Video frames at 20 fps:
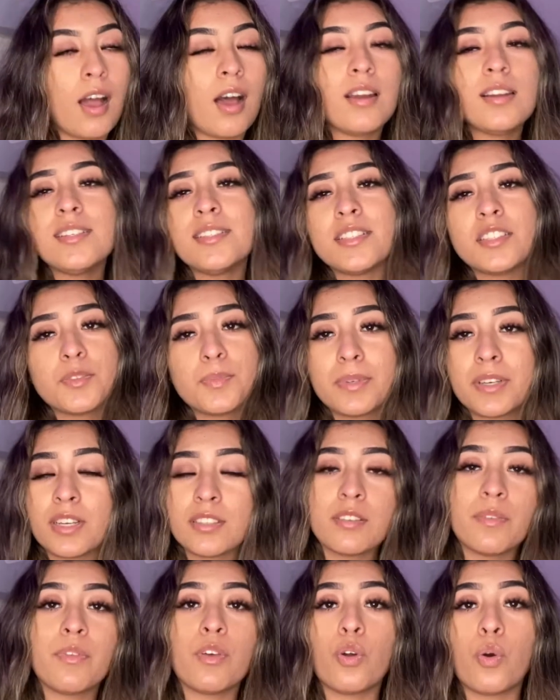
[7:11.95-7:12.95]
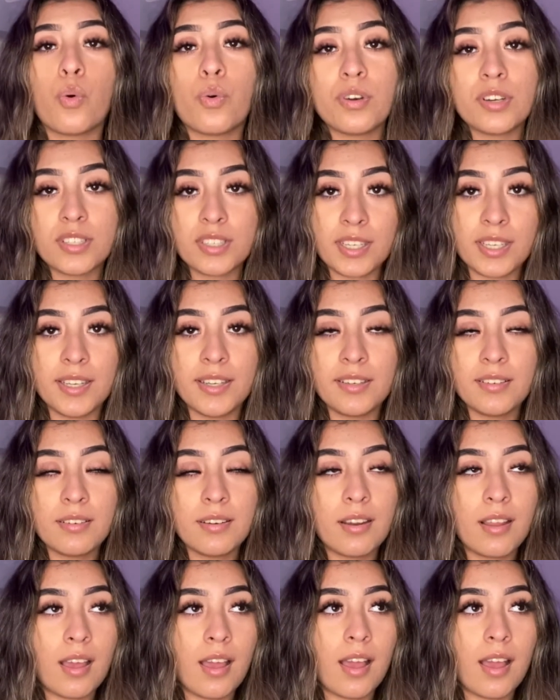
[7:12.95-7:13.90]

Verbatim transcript: Honestly, it's because of the quarantine.